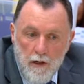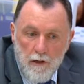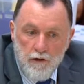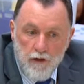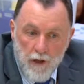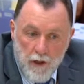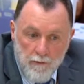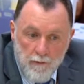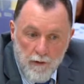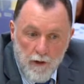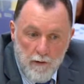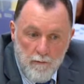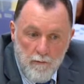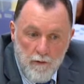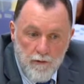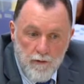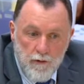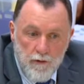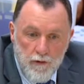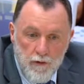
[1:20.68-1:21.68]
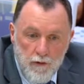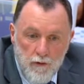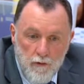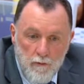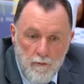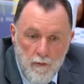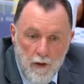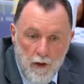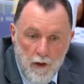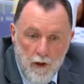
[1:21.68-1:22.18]
generally with the
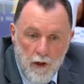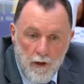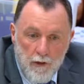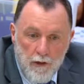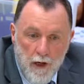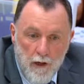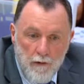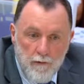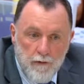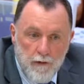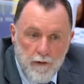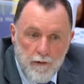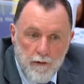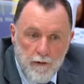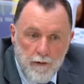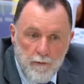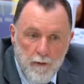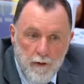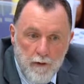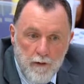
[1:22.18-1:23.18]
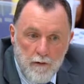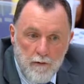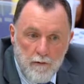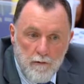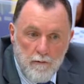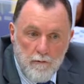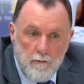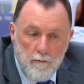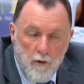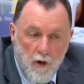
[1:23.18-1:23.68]
zoo, but I don't think there's been,
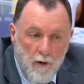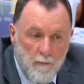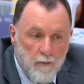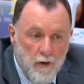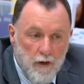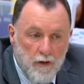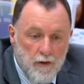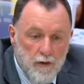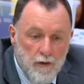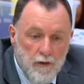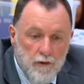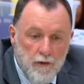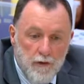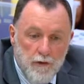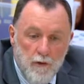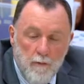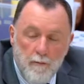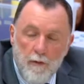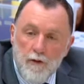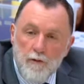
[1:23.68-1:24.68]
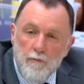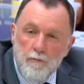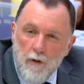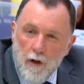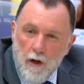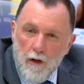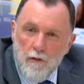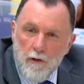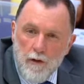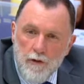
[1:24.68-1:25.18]
my impression is there's not much
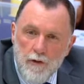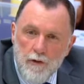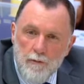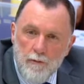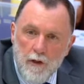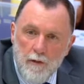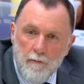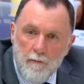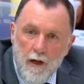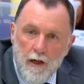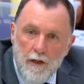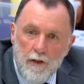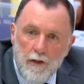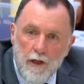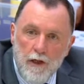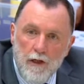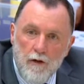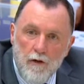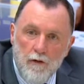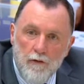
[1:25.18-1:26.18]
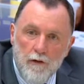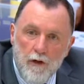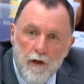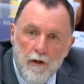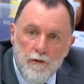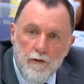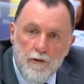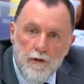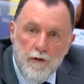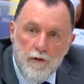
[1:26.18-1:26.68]
progress has been made yet on
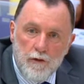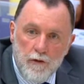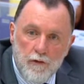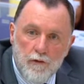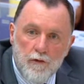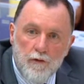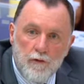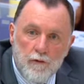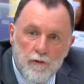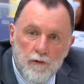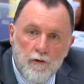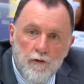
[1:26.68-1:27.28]
those conditions.